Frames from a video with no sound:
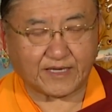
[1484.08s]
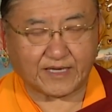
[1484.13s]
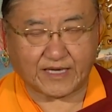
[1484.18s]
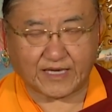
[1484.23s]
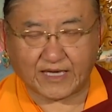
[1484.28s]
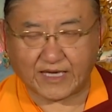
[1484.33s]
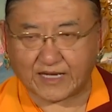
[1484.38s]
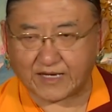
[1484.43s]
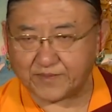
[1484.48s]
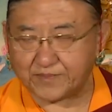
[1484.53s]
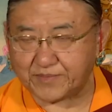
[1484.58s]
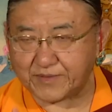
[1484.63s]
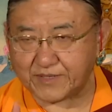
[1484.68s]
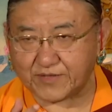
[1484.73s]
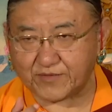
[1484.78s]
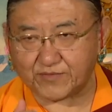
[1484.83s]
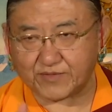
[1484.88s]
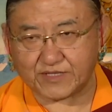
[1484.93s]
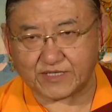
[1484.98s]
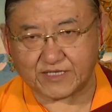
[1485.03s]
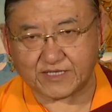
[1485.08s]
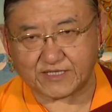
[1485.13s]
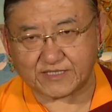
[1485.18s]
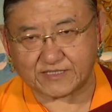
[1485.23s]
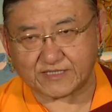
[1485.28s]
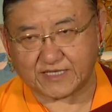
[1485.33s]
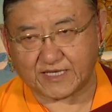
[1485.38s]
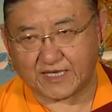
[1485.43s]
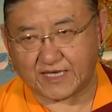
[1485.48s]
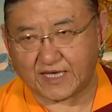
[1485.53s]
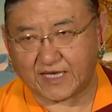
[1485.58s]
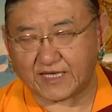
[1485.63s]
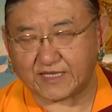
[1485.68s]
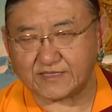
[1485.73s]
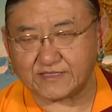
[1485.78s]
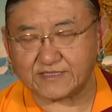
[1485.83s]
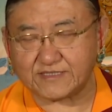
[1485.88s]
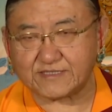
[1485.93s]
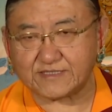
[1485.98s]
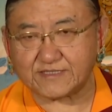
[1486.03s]
helping with his
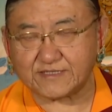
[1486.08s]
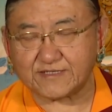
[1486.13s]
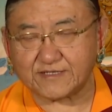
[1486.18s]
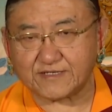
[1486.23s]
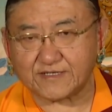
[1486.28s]
hands,